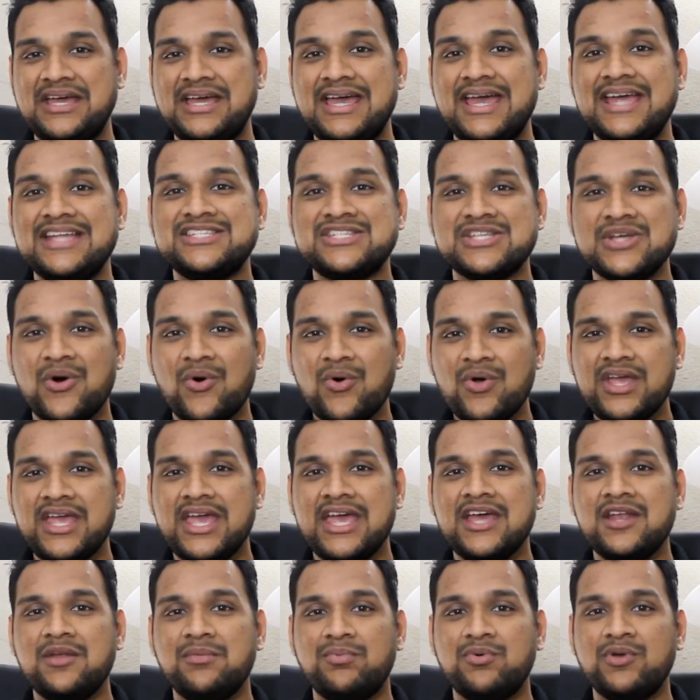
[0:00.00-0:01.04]
It's
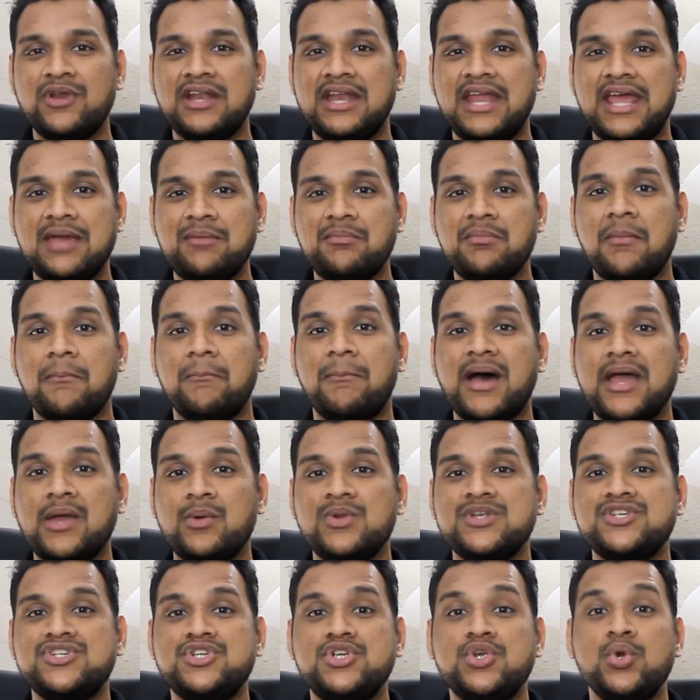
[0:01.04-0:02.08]
okay to put a name by
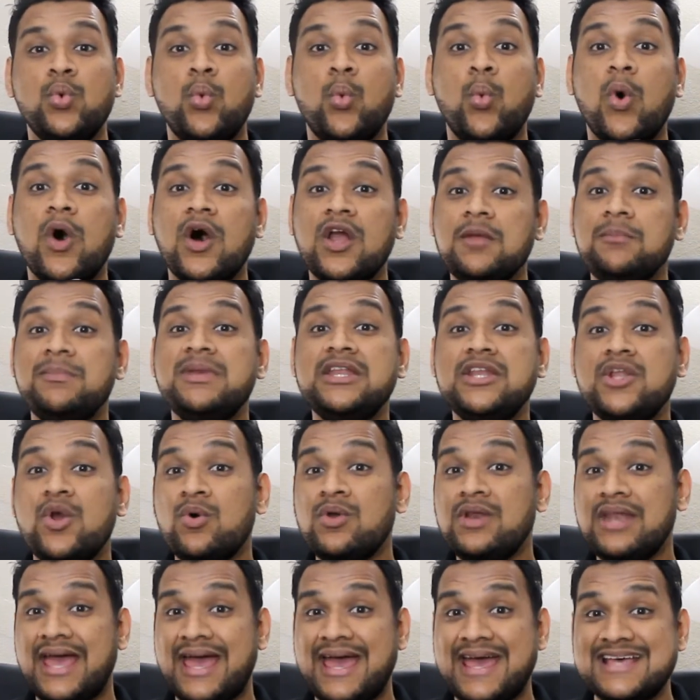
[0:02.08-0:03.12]
which you want to be
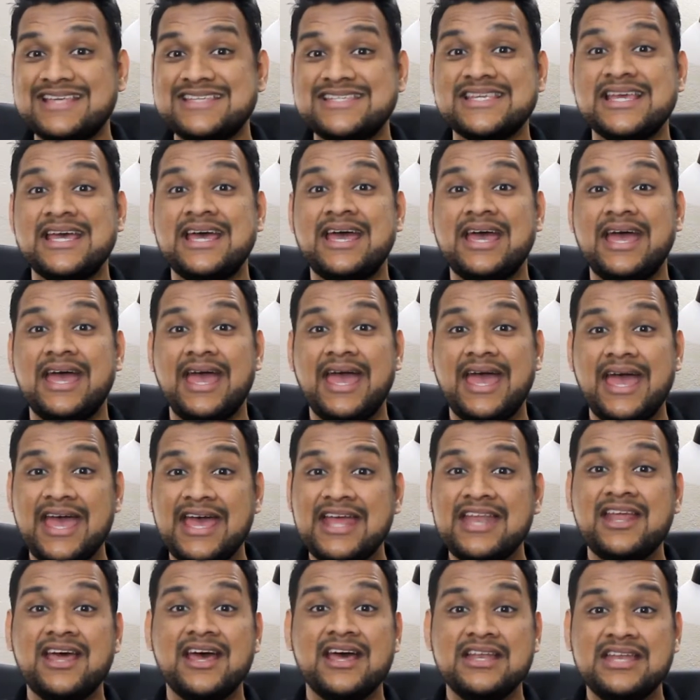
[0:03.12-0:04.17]
known as
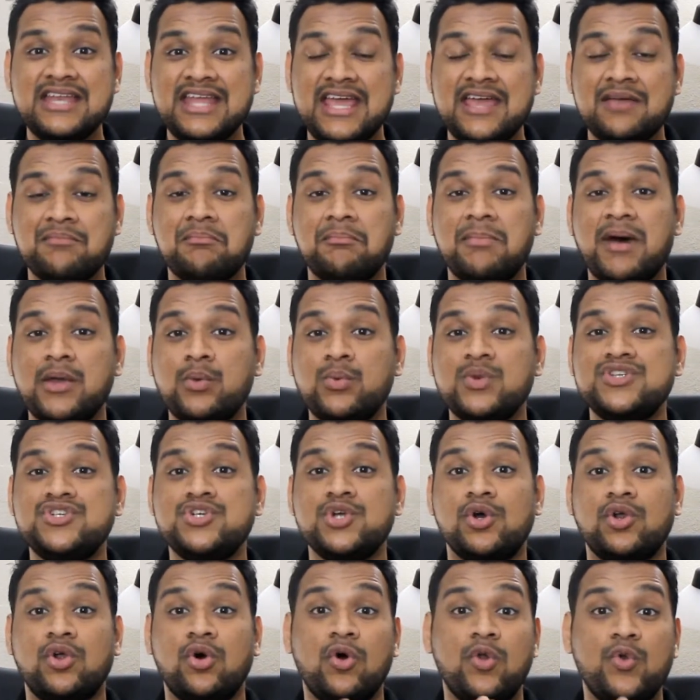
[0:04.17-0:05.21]
and a name by which
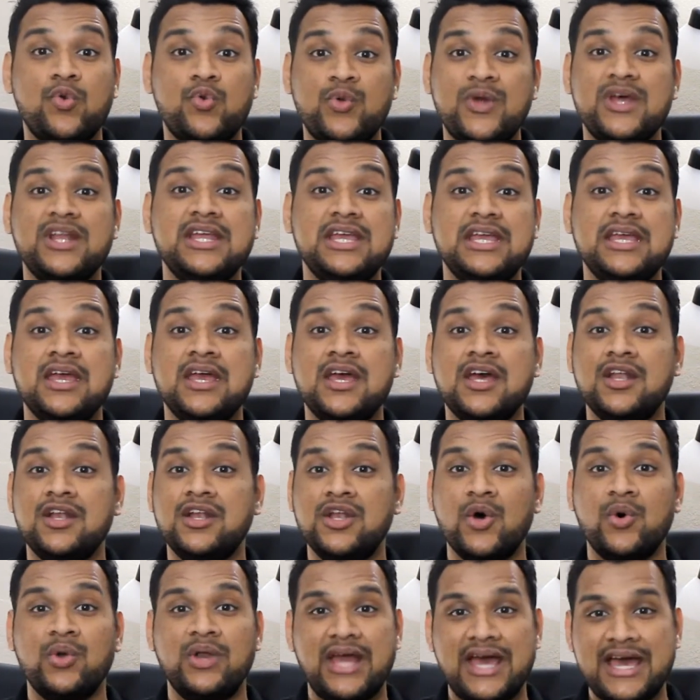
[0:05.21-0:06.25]
you're already
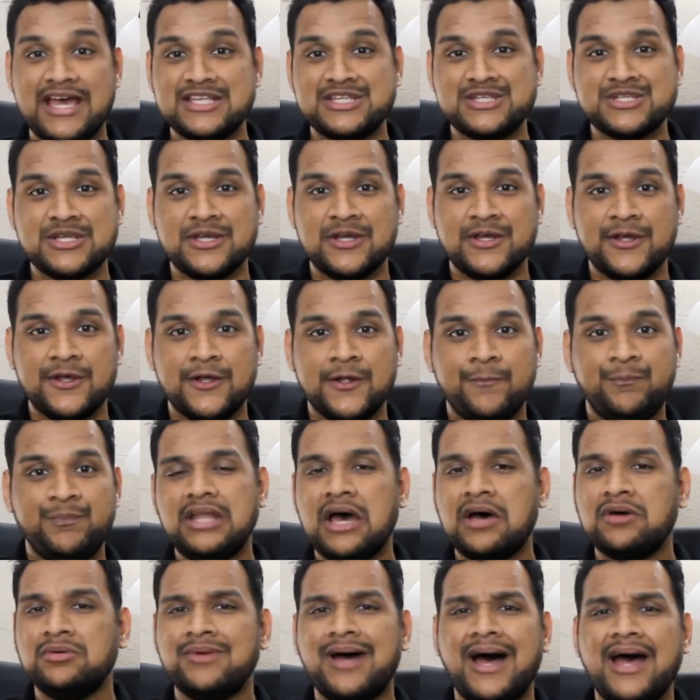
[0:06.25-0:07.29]
known as.
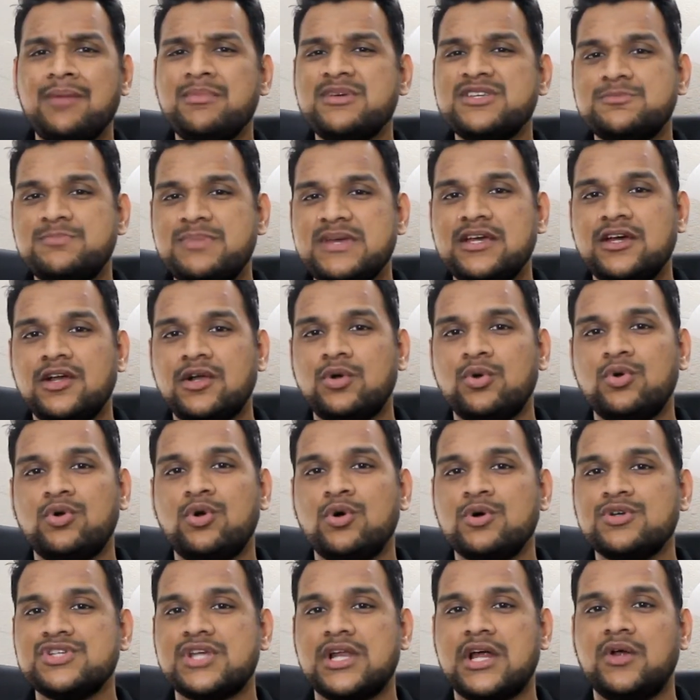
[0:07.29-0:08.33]
Now, I'm a speaker who
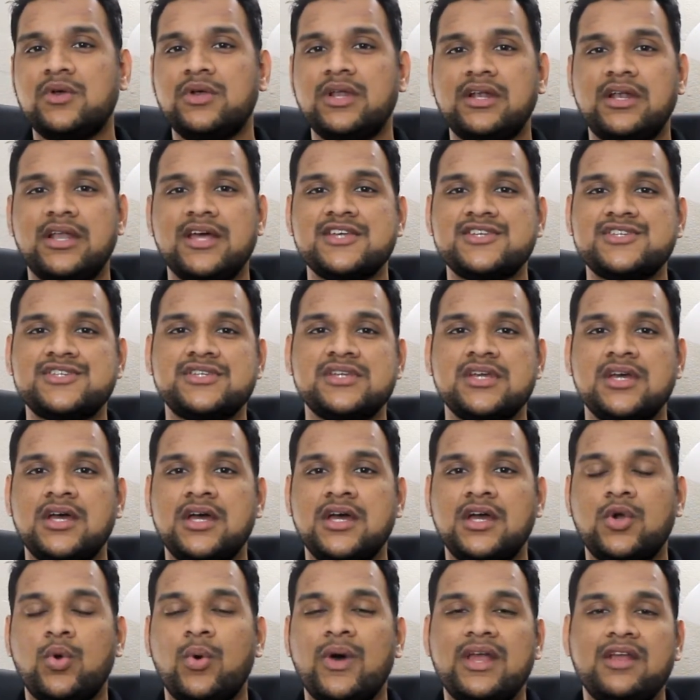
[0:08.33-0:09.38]
goes around and does
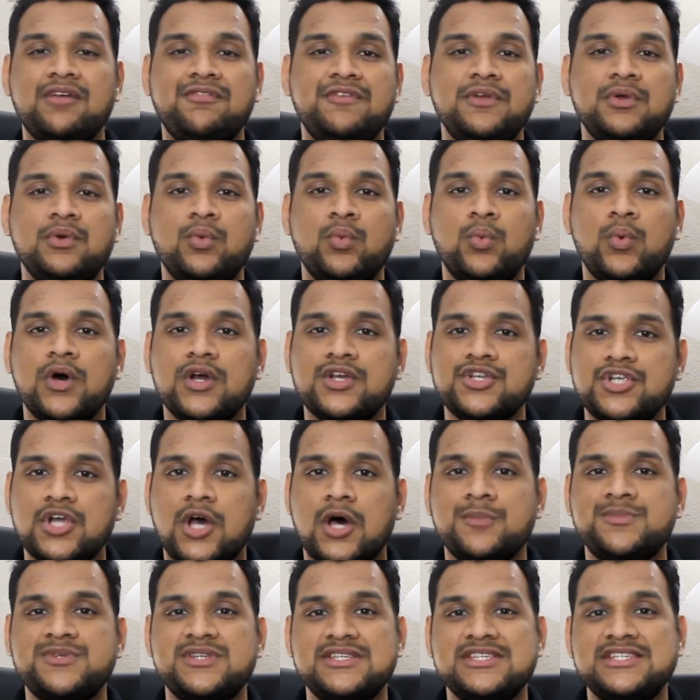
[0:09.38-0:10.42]
quite a few
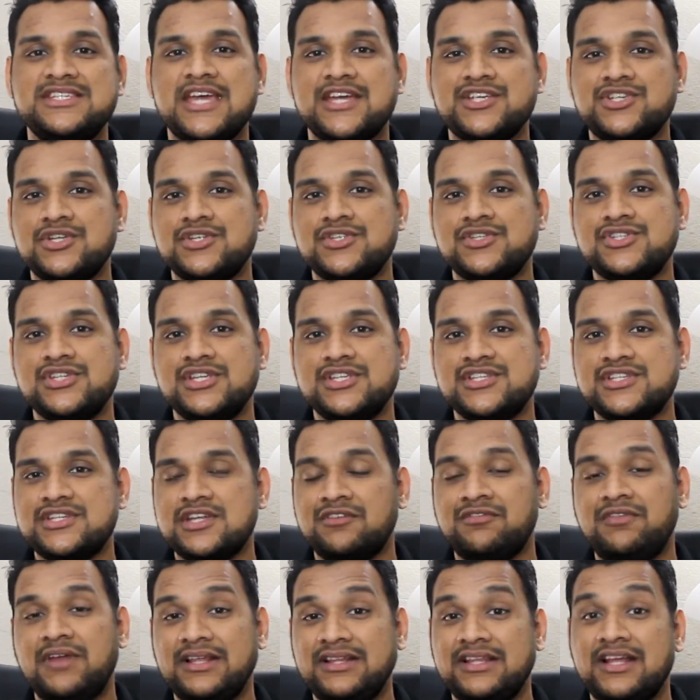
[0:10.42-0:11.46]
workshops and sessions and
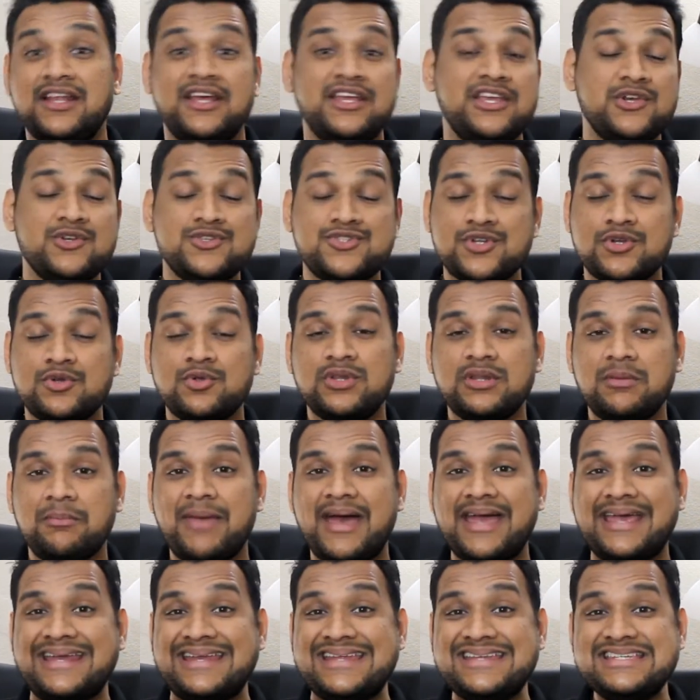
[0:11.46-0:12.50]
stuff like that. I used to do them
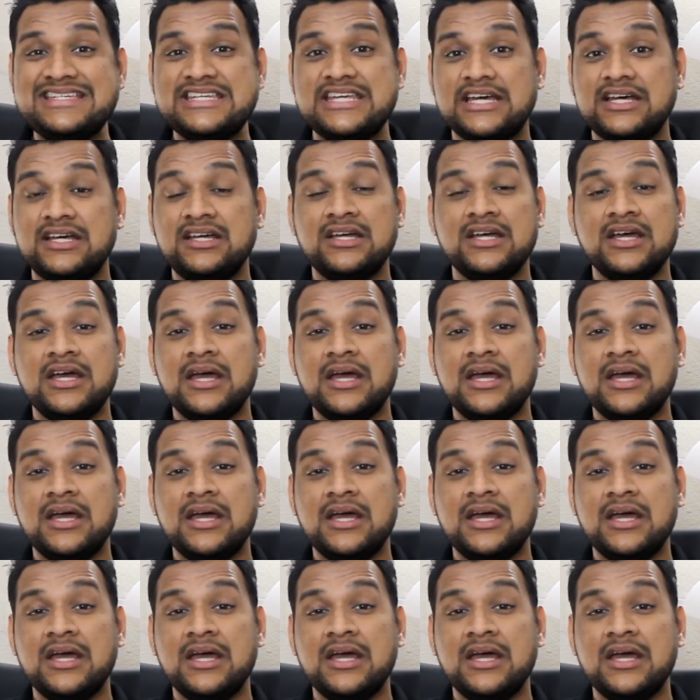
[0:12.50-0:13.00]
back in India.